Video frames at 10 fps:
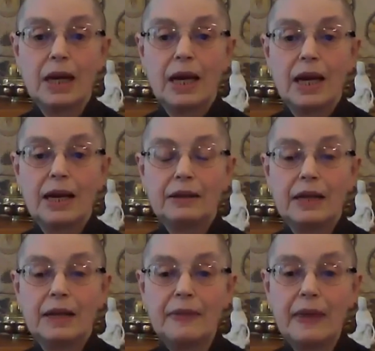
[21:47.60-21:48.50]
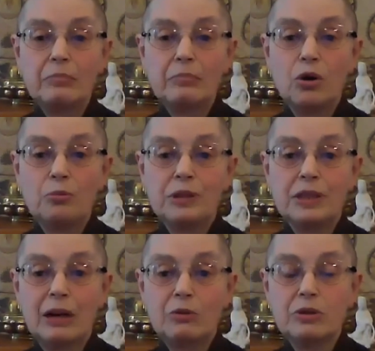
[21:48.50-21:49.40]
And at that moment,
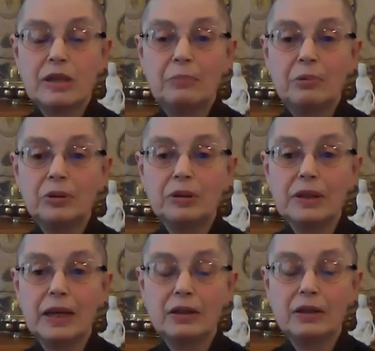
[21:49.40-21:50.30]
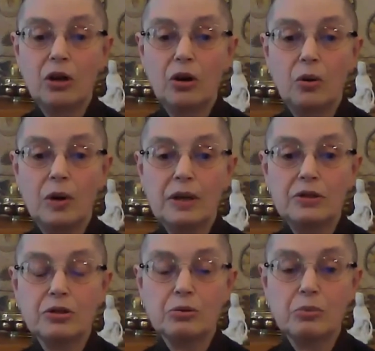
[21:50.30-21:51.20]
I was able to let go and
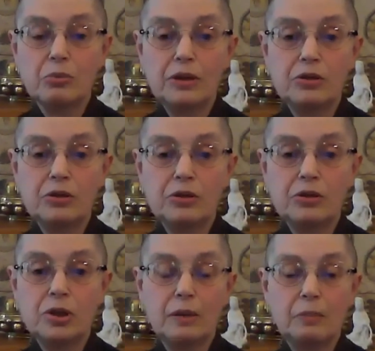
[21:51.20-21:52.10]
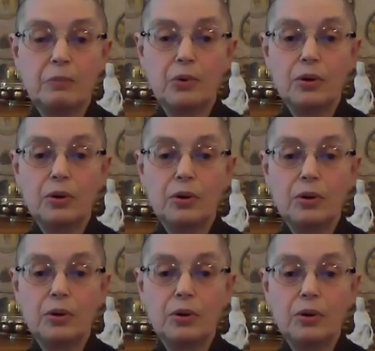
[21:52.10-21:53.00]
surrender to the unborn.
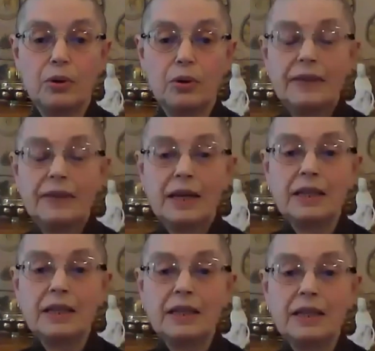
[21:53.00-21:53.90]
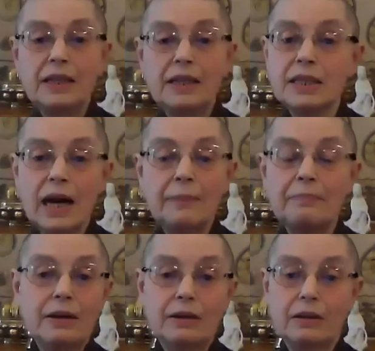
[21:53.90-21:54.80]
And then it did not
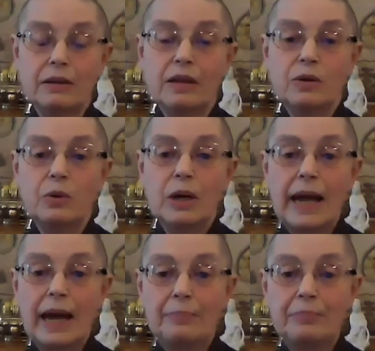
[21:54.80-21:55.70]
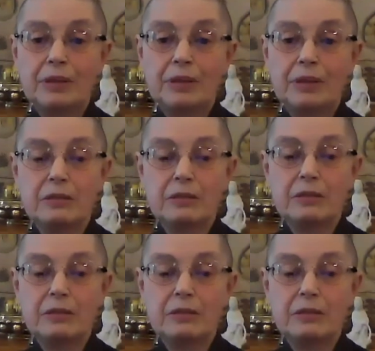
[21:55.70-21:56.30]
matter what happened to me.